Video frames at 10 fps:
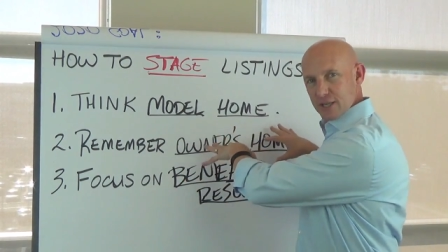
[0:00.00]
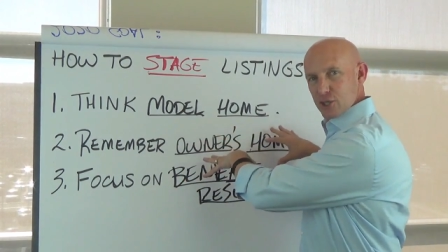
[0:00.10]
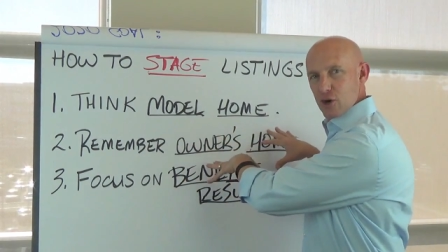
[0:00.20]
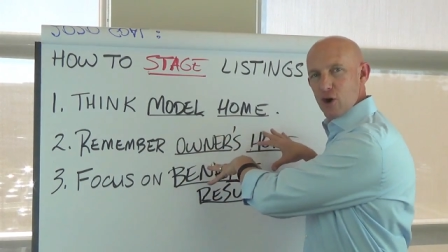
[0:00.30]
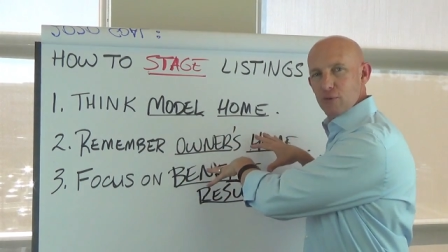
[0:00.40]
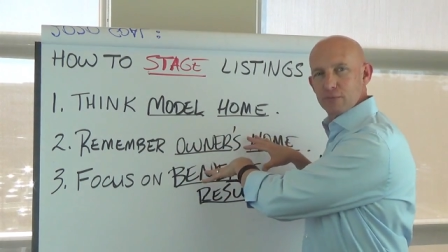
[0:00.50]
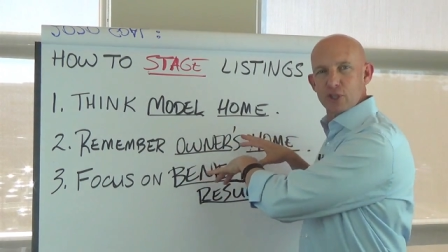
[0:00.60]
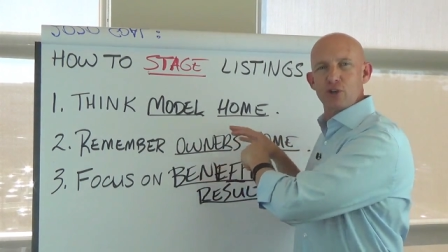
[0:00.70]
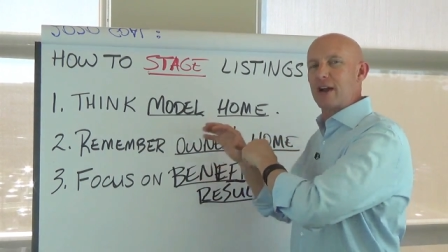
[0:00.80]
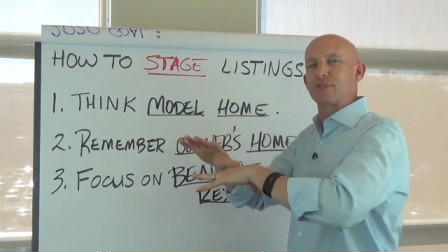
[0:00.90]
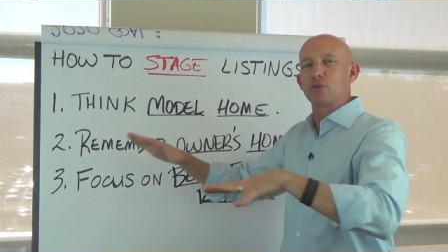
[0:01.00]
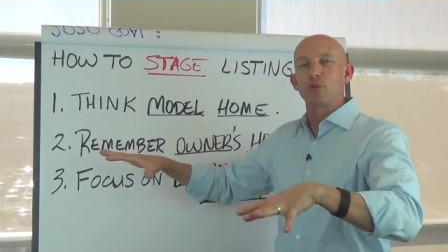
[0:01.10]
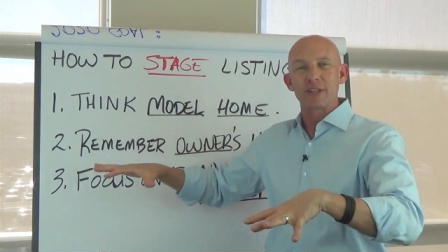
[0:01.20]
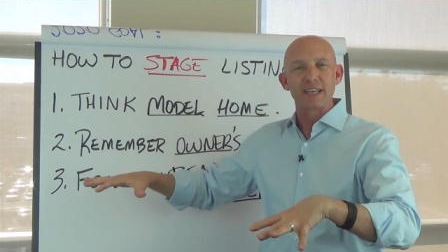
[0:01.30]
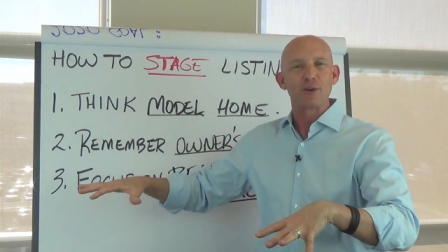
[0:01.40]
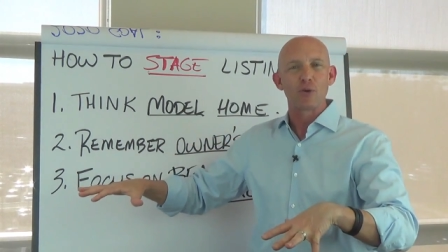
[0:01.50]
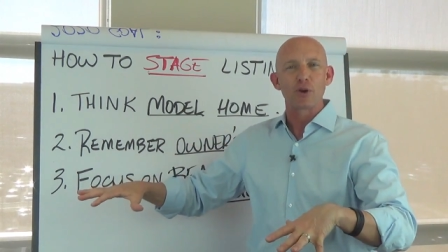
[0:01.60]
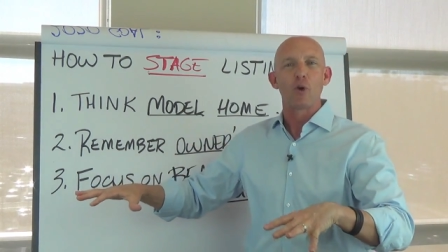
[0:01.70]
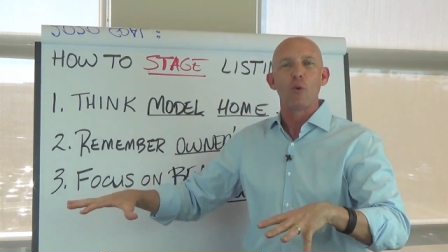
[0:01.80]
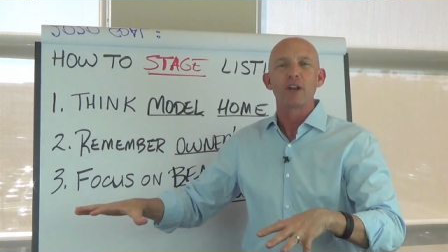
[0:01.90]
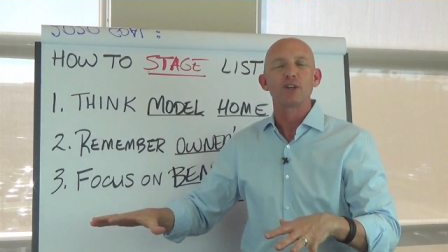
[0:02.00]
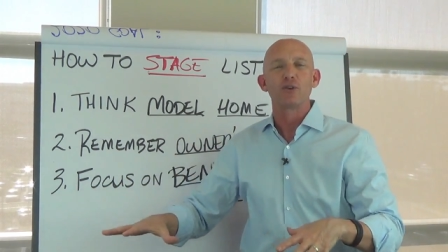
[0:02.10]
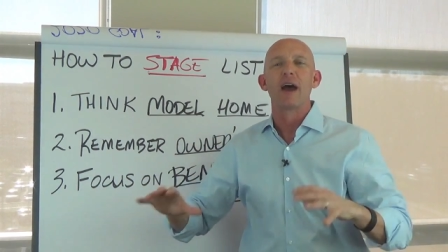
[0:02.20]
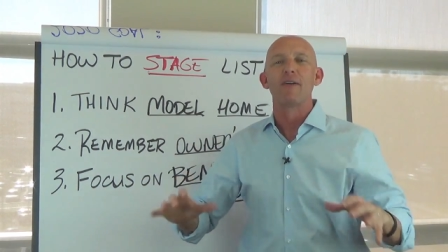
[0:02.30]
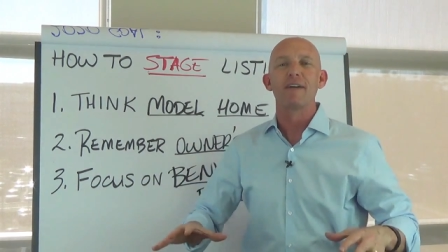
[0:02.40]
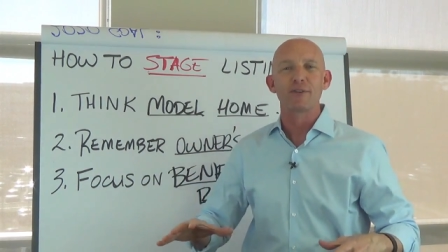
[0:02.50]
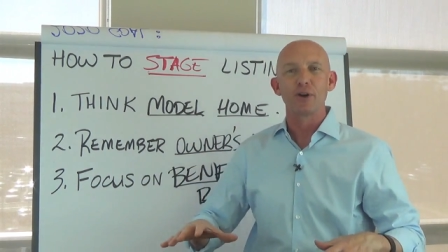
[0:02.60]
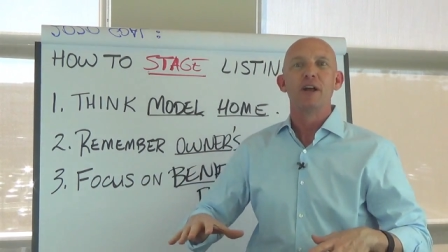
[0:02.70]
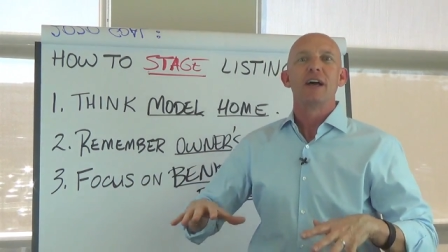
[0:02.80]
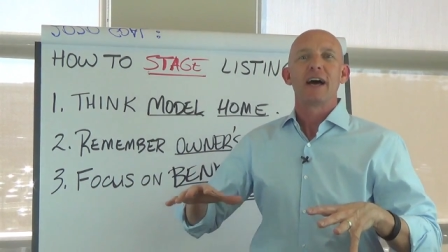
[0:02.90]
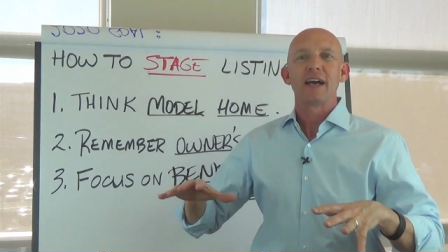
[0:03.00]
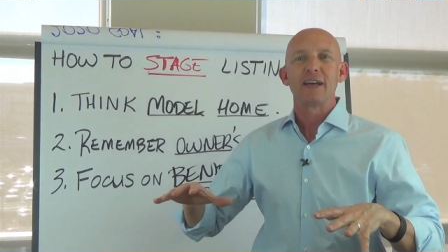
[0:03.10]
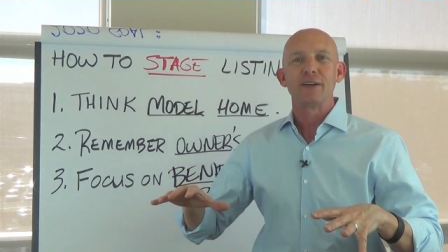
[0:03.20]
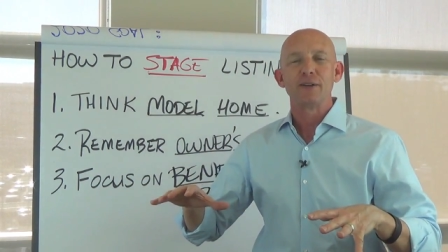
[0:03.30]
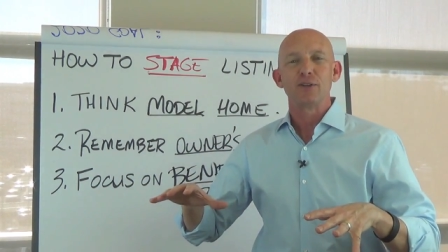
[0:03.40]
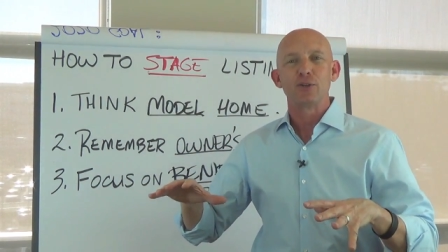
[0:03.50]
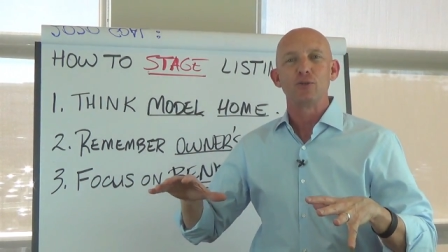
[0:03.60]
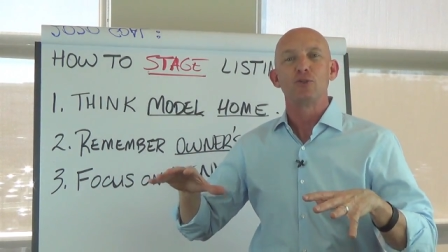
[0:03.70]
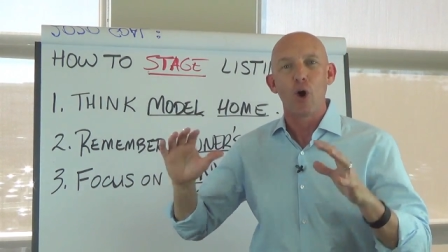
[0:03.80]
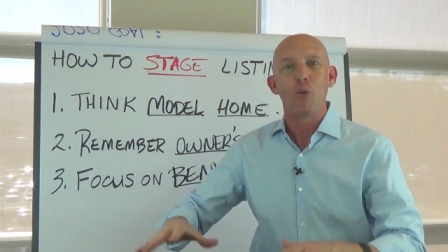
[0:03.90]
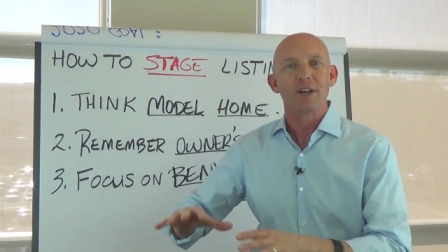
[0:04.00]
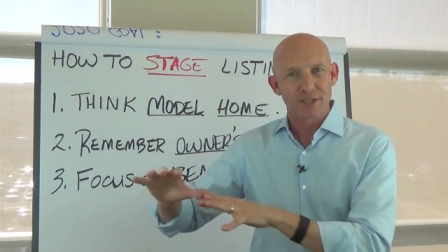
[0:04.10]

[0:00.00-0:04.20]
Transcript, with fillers: it's your home, so you don't have to do anything you don't want to do. However, you don't want